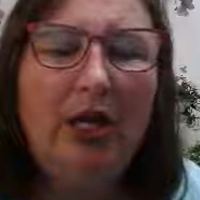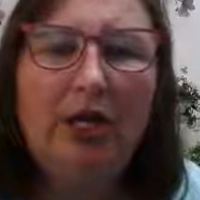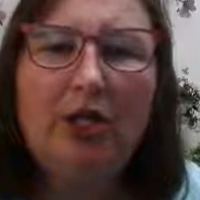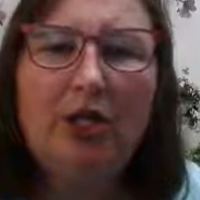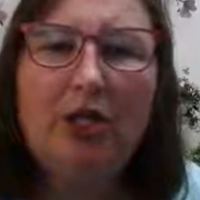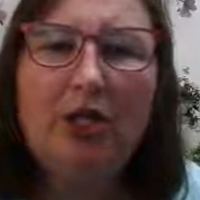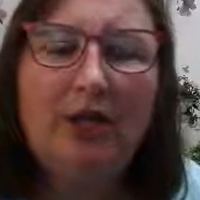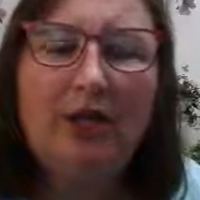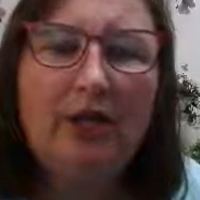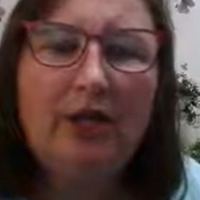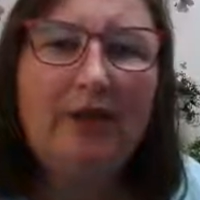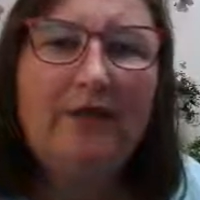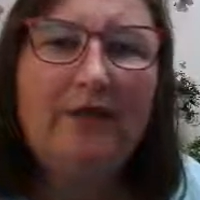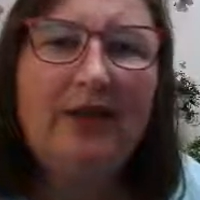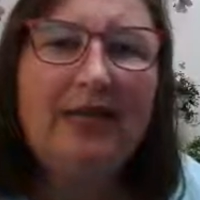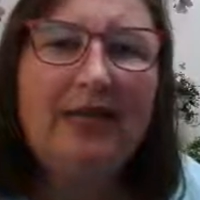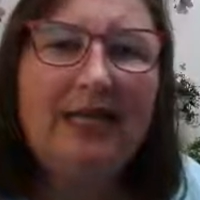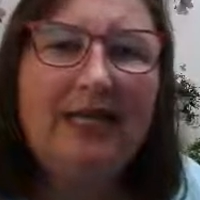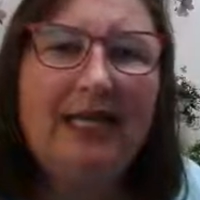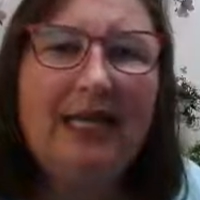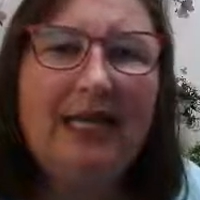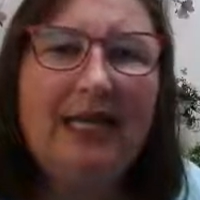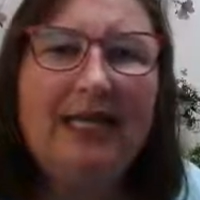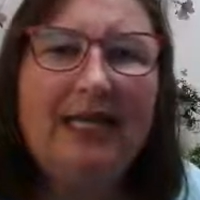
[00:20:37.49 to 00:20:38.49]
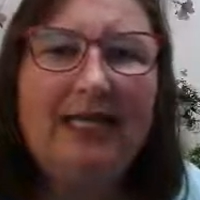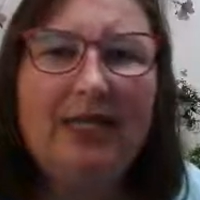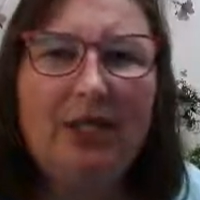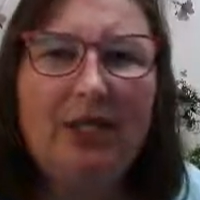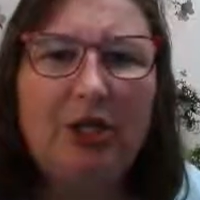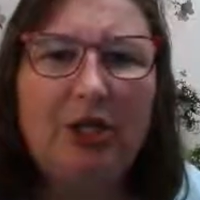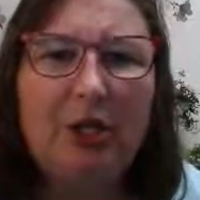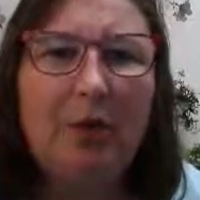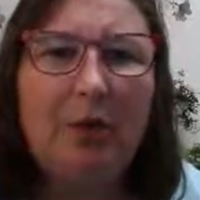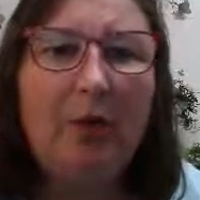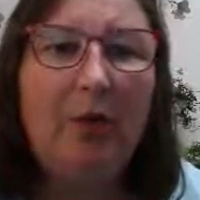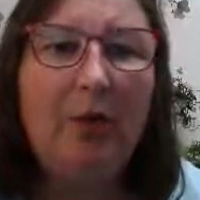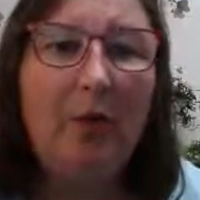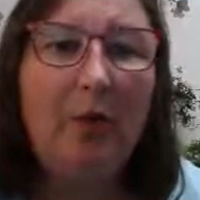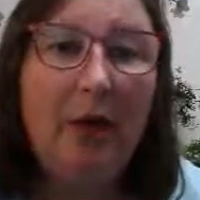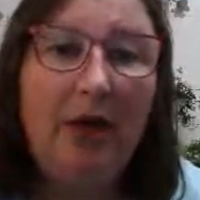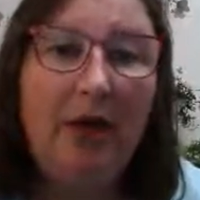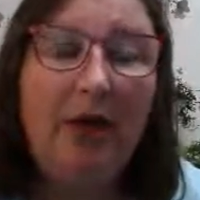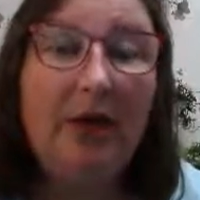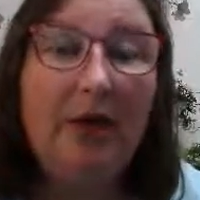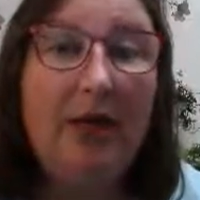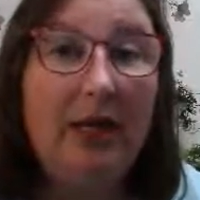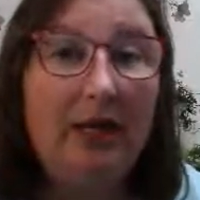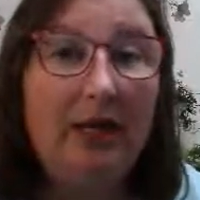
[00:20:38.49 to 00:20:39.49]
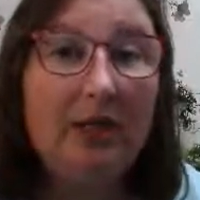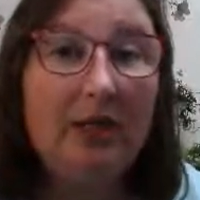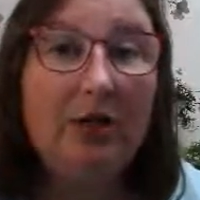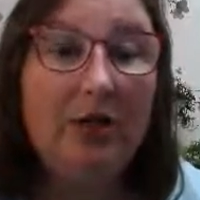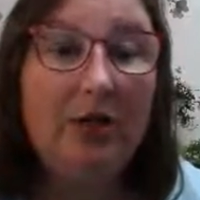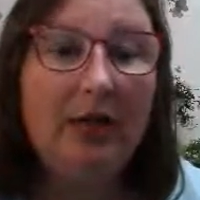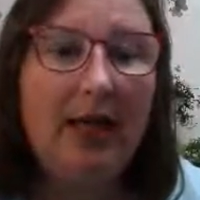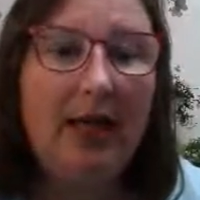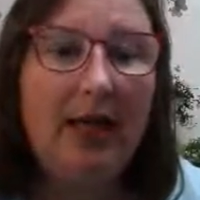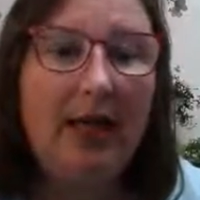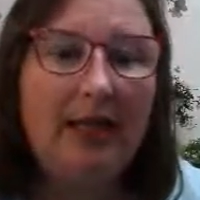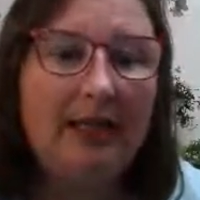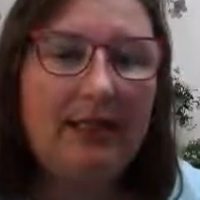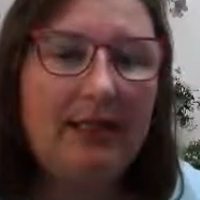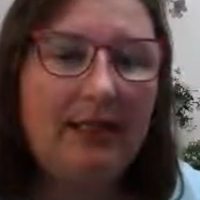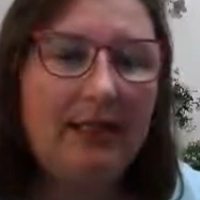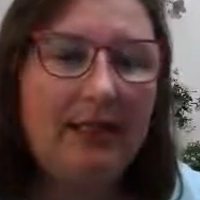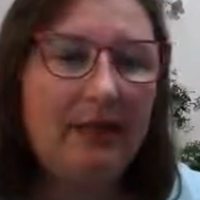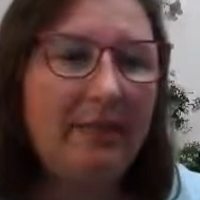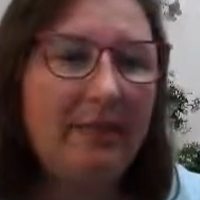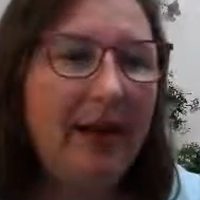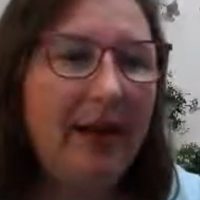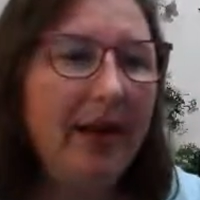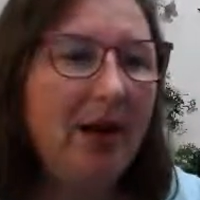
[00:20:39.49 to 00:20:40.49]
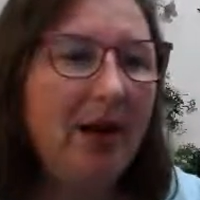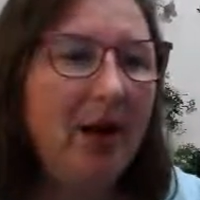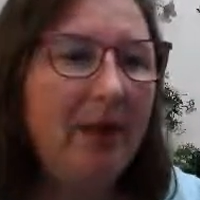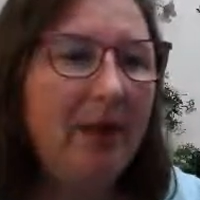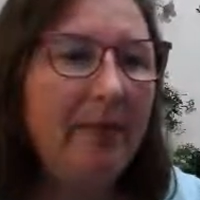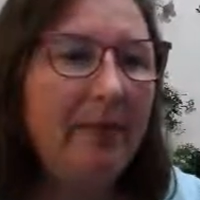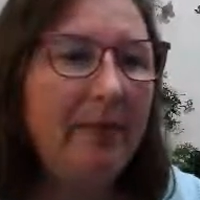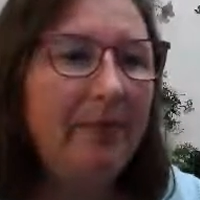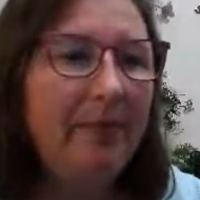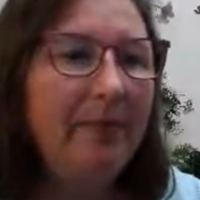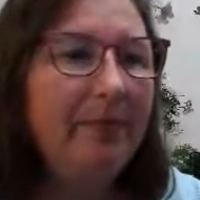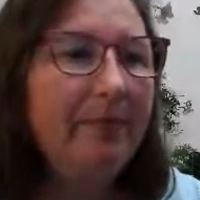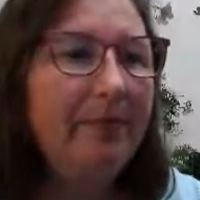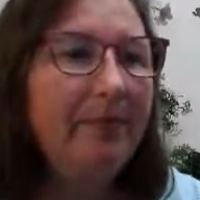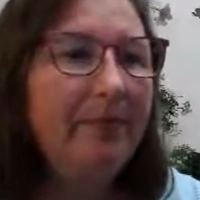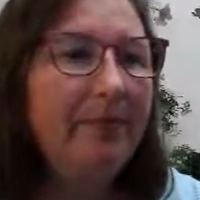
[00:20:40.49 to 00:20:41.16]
at your turf and determine when you need to turn that system back on.